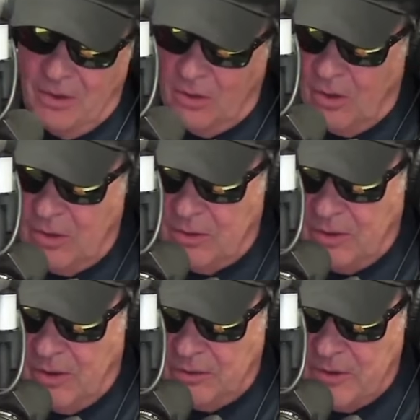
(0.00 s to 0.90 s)
No,
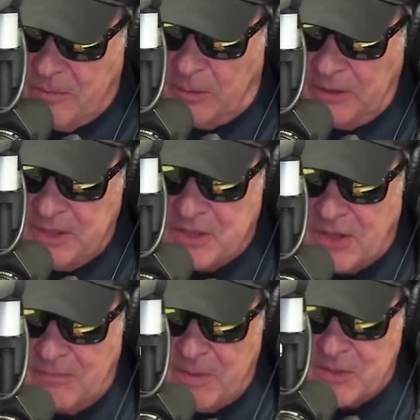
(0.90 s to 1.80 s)
only the police
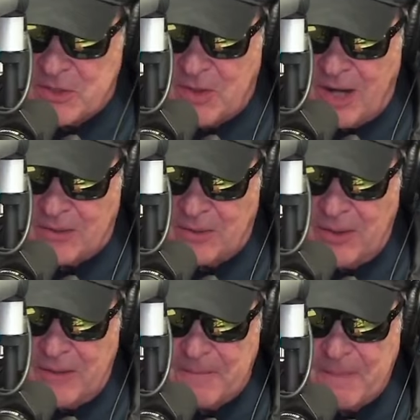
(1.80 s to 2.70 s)
call me Mr.
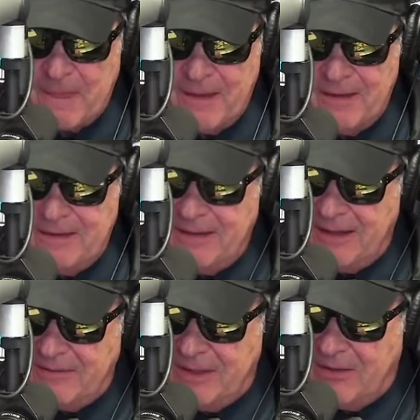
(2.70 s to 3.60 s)
Aykroyd,
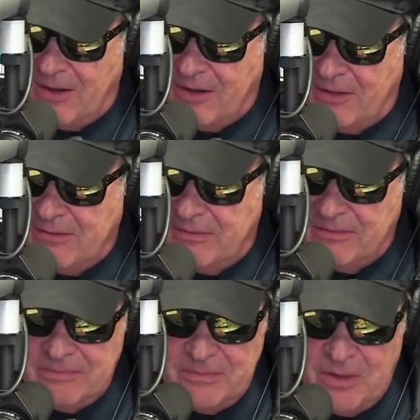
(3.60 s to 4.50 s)
and they're
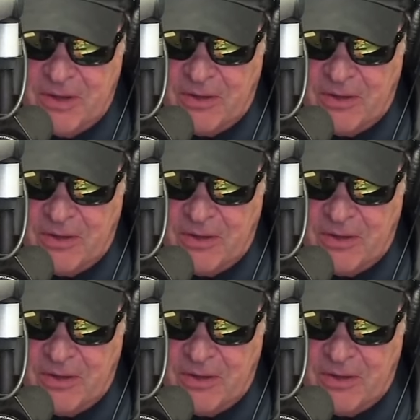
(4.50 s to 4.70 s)
not